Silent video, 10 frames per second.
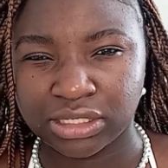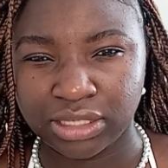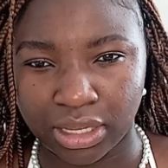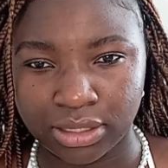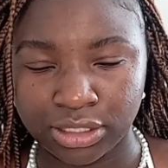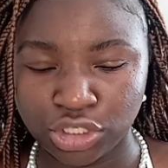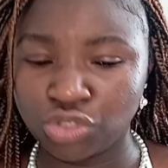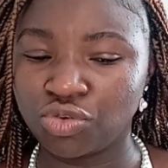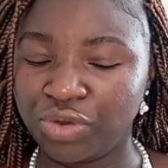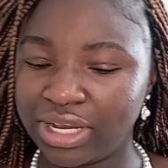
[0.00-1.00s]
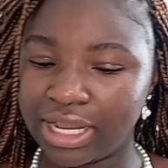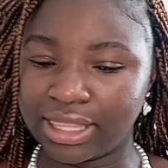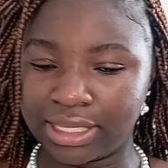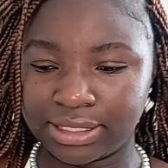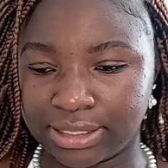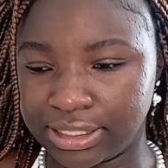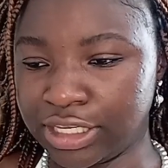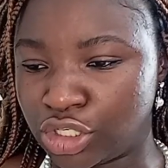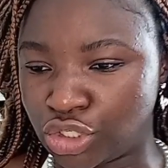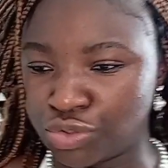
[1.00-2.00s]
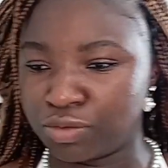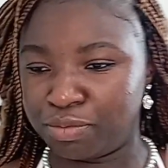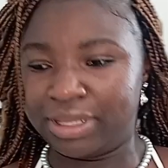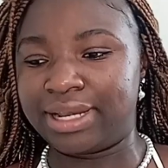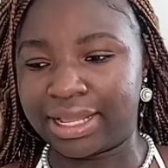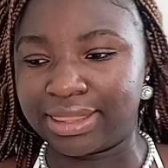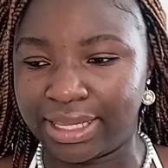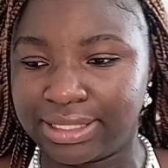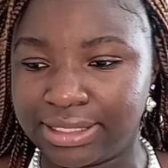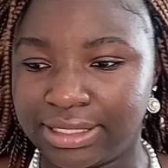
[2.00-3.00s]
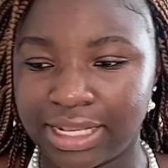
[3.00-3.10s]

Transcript: Yeah, it should read like that. It should be like that.